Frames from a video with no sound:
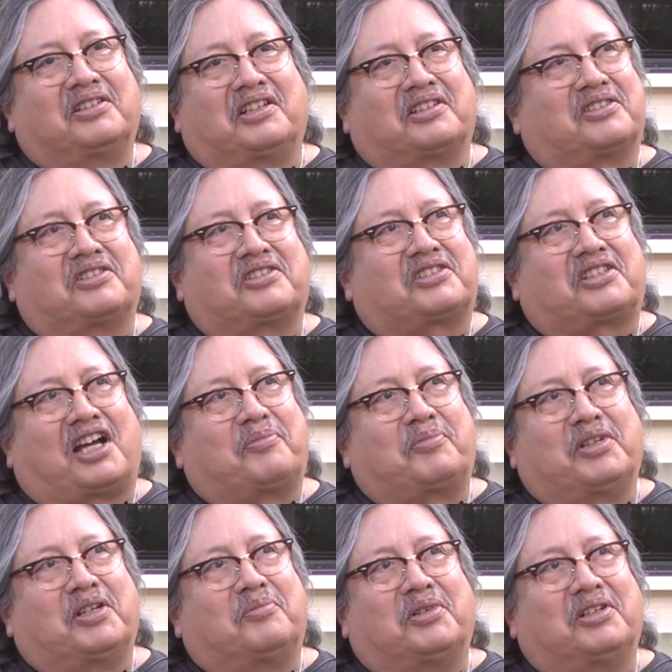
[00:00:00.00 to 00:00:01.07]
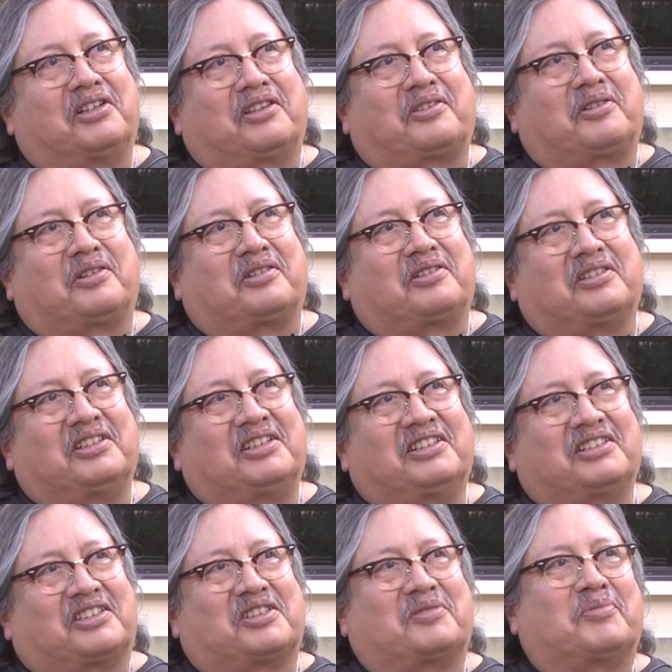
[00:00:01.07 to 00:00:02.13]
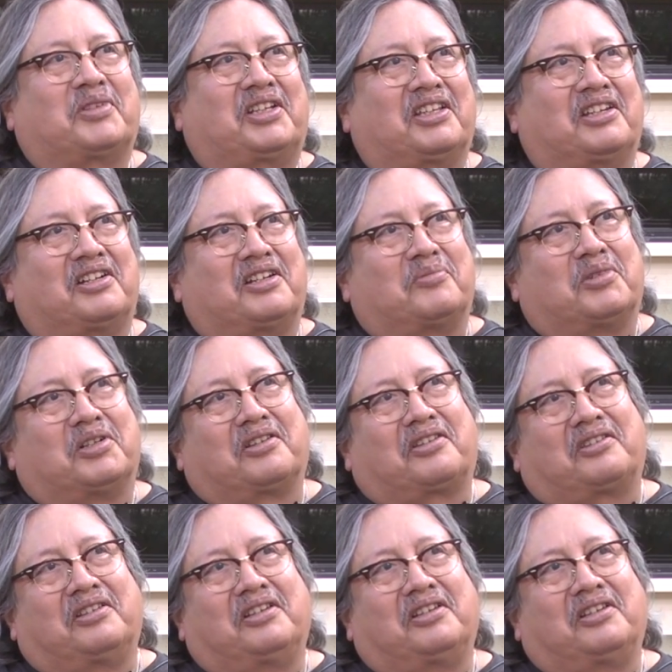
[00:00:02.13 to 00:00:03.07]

doesn't stop in a month or doesn't begin in a month.